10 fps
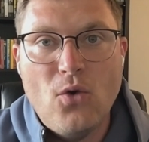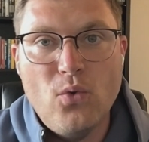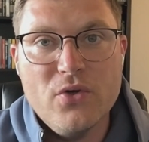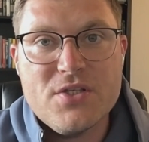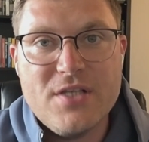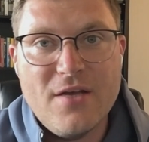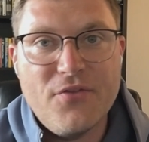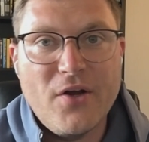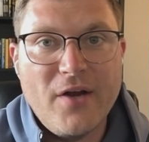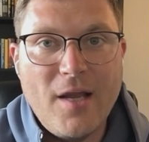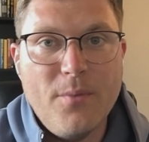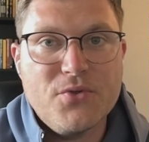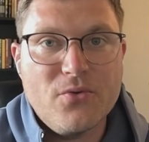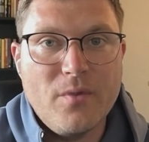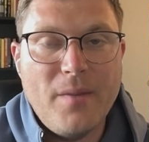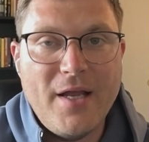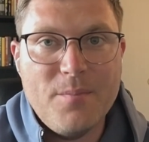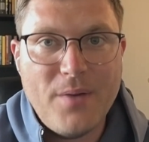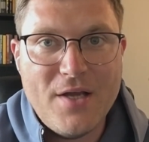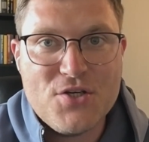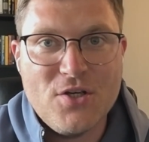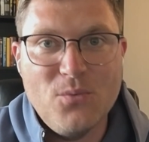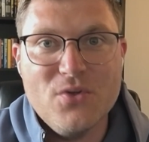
We'll see if they're able to remain patient.